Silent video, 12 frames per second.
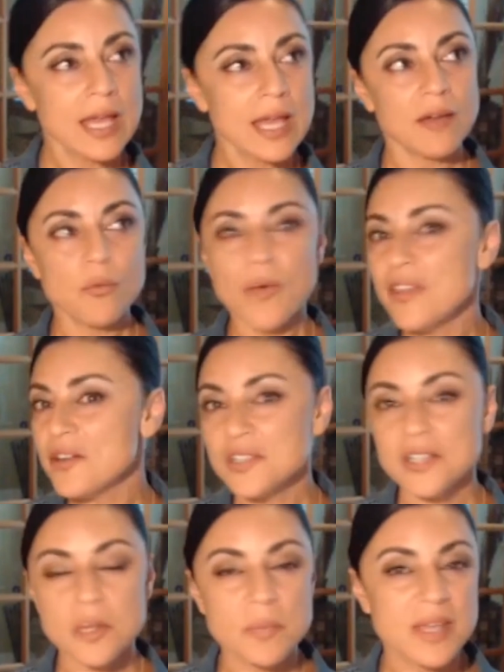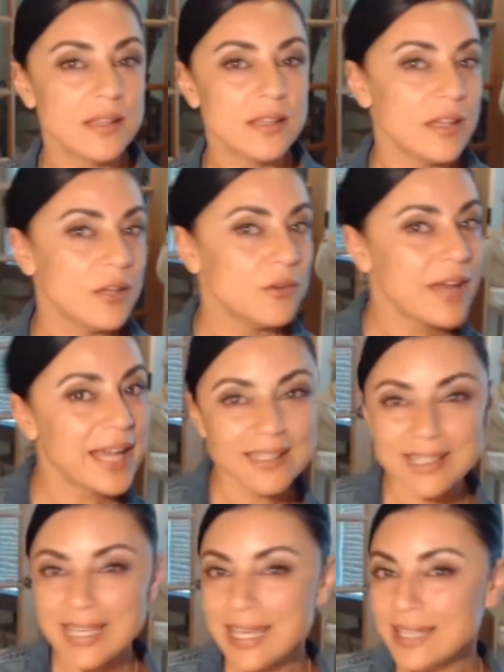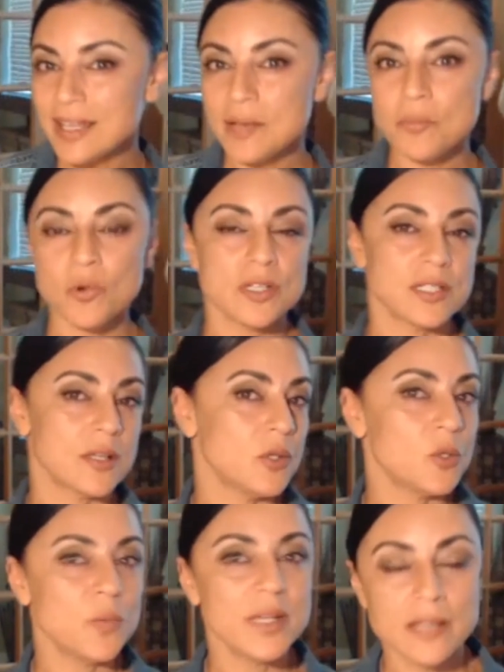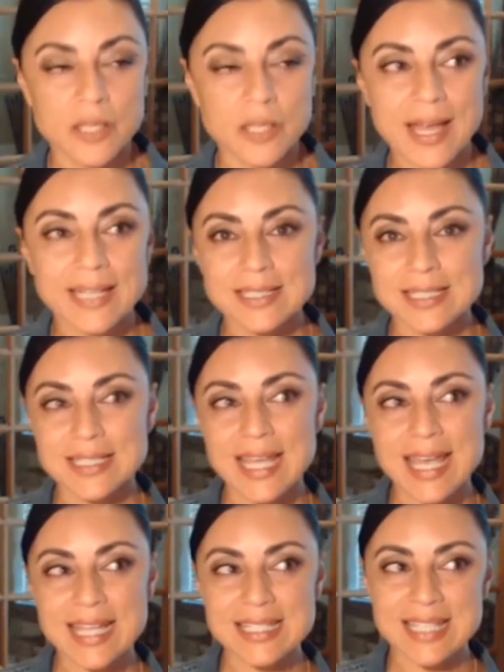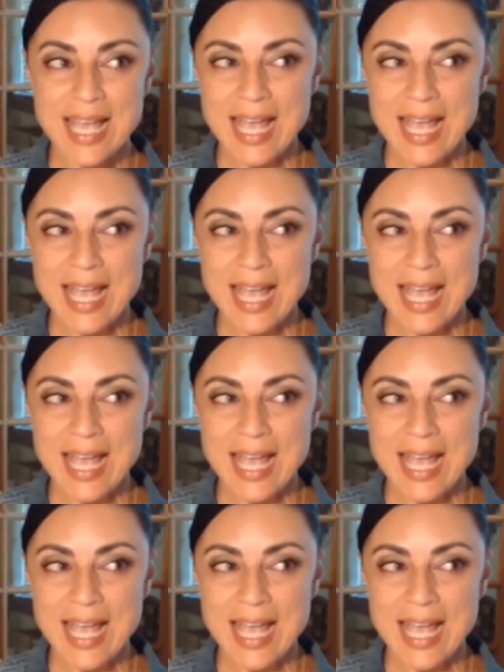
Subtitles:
whether it's going to be in the United Kingdom or it's going to be in the United States,